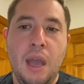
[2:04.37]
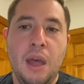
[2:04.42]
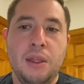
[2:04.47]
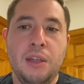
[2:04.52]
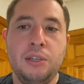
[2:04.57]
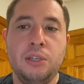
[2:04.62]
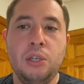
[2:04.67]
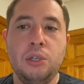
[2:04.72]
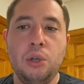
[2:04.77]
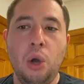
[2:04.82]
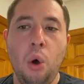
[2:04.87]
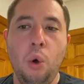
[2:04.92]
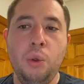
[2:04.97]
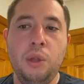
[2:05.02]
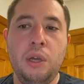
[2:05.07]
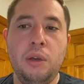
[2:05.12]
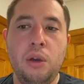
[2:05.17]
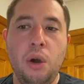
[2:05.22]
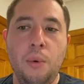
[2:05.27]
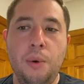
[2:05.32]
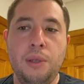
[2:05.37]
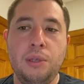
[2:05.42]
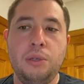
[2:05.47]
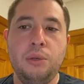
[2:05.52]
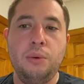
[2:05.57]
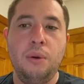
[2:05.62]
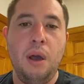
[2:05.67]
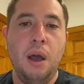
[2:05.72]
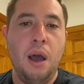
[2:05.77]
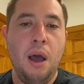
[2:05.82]
This is only going
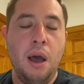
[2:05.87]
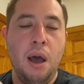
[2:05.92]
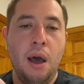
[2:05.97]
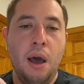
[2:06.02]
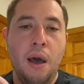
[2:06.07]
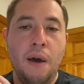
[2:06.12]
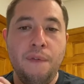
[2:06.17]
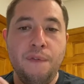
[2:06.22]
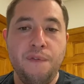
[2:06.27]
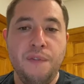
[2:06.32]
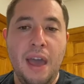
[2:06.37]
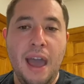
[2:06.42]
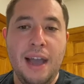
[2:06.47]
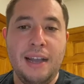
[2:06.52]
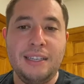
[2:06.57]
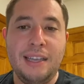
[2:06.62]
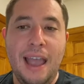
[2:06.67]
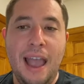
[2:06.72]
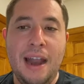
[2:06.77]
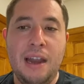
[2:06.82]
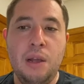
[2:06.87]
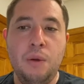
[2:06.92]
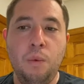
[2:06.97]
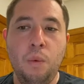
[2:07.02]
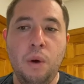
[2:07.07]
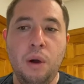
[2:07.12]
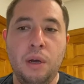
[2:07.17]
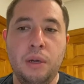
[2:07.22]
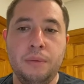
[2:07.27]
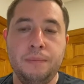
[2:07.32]
to affect
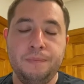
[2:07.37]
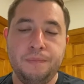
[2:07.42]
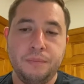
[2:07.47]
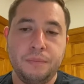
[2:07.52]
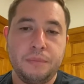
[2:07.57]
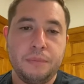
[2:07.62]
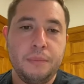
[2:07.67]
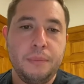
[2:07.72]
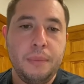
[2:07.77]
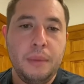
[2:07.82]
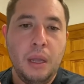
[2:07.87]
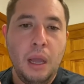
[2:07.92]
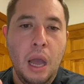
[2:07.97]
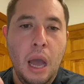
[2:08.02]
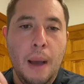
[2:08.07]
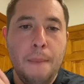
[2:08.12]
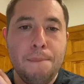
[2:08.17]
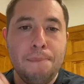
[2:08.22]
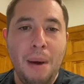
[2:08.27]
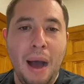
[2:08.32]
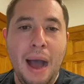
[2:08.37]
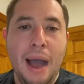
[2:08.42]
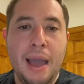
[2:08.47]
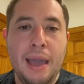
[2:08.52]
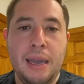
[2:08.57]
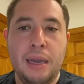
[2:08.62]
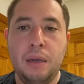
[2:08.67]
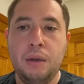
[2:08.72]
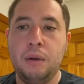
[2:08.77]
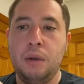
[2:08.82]
anyone
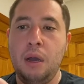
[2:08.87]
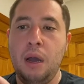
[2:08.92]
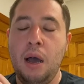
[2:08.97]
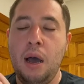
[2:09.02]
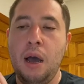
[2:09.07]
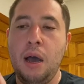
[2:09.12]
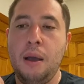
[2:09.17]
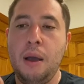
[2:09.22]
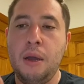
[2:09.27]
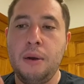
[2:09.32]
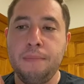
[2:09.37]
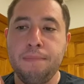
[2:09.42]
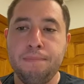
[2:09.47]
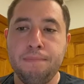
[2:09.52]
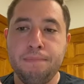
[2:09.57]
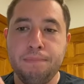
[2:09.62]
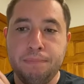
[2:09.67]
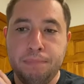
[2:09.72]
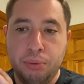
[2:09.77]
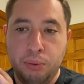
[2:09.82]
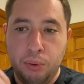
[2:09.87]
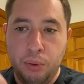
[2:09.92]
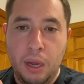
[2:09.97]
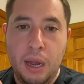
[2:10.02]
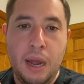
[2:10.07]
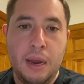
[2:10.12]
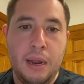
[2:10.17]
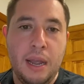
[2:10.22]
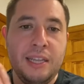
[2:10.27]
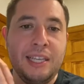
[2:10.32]
buying
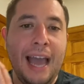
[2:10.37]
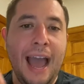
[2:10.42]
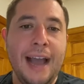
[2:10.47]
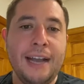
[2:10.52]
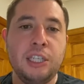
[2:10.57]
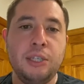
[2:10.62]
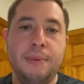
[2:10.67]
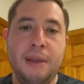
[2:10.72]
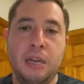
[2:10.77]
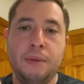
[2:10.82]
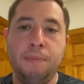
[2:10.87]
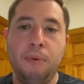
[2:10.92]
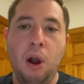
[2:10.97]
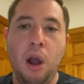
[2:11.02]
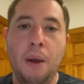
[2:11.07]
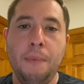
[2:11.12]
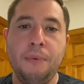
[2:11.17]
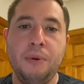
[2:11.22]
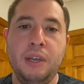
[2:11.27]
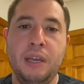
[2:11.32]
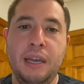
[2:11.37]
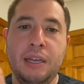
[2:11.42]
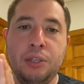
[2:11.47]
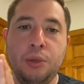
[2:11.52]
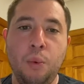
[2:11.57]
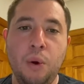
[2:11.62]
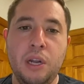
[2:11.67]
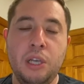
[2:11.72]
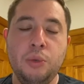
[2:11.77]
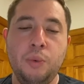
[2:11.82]
a tax abated property in
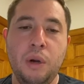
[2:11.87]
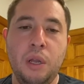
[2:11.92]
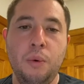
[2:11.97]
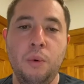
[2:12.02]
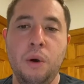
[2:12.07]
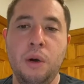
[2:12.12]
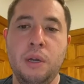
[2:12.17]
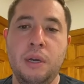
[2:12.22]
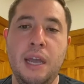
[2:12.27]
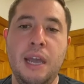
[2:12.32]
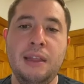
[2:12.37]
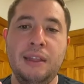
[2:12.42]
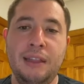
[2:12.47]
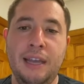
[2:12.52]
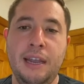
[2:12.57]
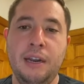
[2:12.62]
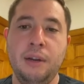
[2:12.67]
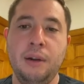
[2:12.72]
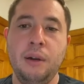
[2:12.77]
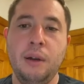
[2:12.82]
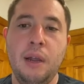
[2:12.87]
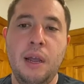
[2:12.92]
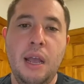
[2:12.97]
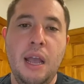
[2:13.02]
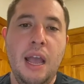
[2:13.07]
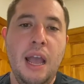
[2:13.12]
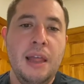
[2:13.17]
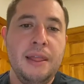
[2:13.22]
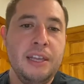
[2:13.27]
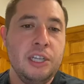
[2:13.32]
2021 and later.
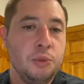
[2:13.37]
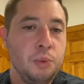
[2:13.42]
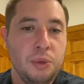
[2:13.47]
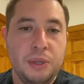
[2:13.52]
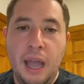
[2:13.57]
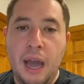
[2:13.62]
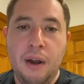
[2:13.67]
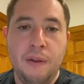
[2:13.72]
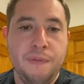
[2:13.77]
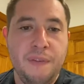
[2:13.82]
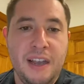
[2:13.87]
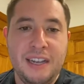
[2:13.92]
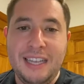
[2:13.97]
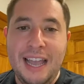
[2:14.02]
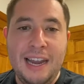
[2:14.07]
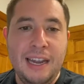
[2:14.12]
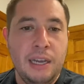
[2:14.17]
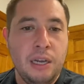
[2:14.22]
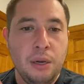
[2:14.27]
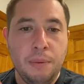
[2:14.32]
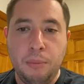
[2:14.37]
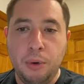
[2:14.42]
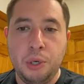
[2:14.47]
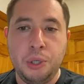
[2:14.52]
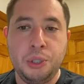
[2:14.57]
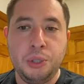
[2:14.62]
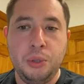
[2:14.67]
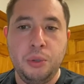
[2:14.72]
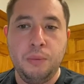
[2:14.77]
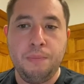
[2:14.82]
This will not affect any
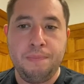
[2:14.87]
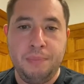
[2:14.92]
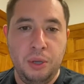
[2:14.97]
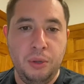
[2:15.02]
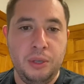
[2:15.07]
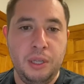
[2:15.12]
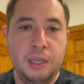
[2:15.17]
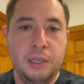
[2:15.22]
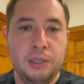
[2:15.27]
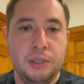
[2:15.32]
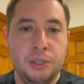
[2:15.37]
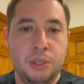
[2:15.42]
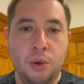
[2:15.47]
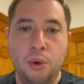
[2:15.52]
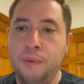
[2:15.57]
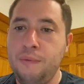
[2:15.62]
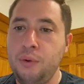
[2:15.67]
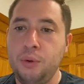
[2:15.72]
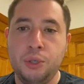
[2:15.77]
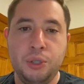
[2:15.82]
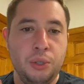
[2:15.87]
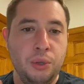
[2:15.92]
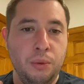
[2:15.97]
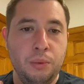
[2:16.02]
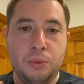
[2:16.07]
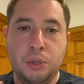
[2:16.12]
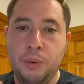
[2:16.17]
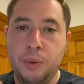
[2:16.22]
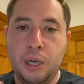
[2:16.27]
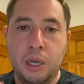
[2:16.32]
commercial buildings. So if you're still
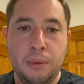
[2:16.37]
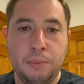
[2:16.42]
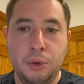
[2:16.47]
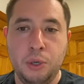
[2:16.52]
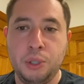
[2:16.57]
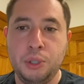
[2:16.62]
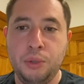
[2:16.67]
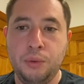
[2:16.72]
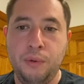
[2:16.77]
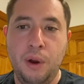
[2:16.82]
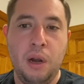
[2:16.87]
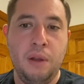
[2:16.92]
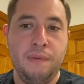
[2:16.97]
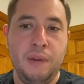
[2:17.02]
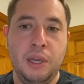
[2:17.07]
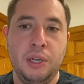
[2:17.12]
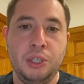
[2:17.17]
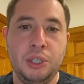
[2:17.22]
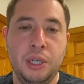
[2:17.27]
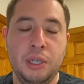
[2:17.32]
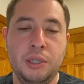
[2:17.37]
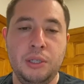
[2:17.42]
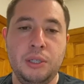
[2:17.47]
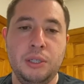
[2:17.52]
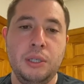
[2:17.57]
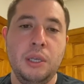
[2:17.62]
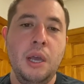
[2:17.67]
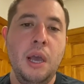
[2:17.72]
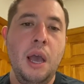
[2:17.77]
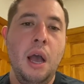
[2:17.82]
doing commercial
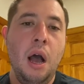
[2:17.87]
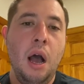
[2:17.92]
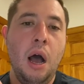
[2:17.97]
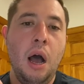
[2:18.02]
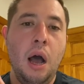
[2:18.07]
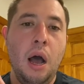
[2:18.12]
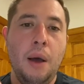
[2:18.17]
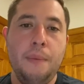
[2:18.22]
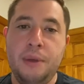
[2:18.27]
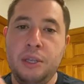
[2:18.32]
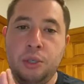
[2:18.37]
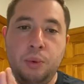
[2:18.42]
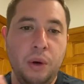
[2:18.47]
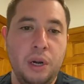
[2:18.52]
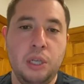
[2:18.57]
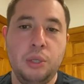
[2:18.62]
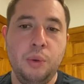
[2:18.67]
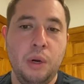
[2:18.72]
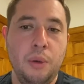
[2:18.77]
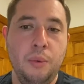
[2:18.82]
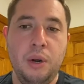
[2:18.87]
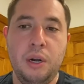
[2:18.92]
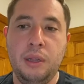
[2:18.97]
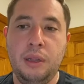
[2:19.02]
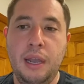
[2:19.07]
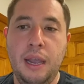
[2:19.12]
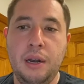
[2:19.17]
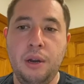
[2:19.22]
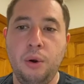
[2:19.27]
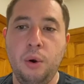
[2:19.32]
renovations in 2021 and
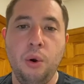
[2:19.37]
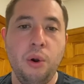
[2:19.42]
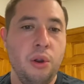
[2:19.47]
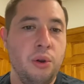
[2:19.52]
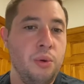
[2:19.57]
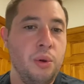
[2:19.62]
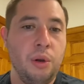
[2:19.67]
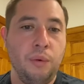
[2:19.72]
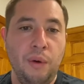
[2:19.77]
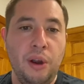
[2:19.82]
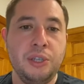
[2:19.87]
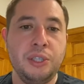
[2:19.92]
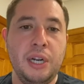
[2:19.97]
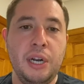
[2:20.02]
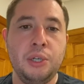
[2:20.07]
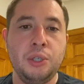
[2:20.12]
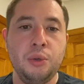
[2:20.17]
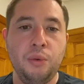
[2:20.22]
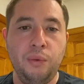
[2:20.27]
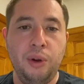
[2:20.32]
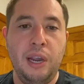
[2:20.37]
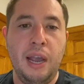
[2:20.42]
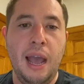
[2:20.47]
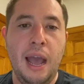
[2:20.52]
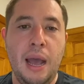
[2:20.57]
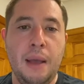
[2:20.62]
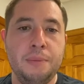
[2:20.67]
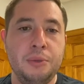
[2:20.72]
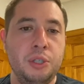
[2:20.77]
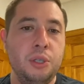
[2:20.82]
later, or you're doing residential
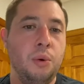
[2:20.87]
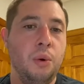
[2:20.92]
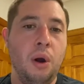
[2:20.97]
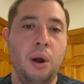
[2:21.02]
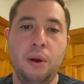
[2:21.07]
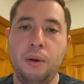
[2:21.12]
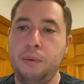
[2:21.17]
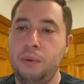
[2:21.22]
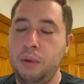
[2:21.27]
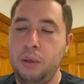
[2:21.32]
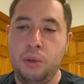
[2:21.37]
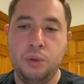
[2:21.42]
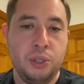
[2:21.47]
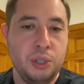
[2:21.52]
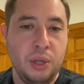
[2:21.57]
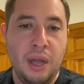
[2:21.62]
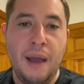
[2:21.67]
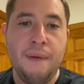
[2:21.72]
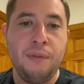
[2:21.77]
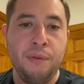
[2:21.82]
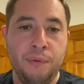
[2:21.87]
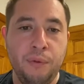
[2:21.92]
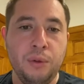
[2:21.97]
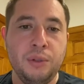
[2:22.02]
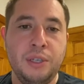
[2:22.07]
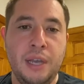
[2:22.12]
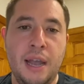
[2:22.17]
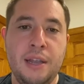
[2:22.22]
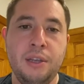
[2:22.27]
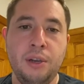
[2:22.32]
rehabs, you still have the full
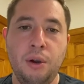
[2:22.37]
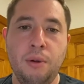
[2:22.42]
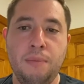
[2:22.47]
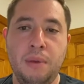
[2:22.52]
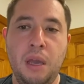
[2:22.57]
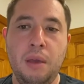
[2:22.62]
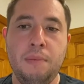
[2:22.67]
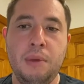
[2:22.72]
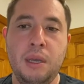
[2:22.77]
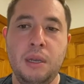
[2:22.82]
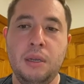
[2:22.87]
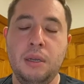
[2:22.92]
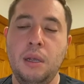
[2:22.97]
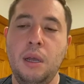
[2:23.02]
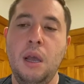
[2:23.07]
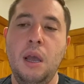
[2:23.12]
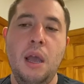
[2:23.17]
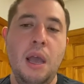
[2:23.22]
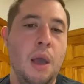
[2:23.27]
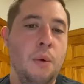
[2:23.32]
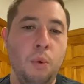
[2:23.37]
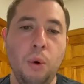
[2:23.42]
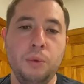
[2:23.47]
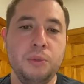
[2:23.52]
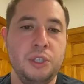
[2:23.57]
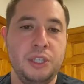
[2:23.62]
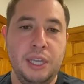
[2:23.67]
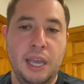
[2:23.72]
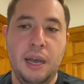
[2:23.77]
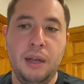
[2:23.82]
10-year abatement. It
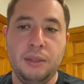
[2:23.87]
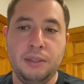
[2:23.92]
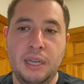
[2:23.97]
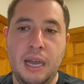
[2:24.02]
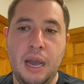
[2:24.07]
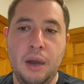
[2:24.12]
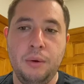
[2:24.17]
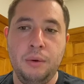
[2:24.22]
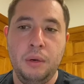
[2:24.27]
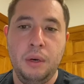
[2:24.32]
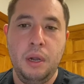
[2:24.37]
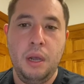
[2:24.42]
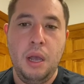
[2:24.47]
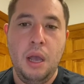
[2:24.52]
won't scale down.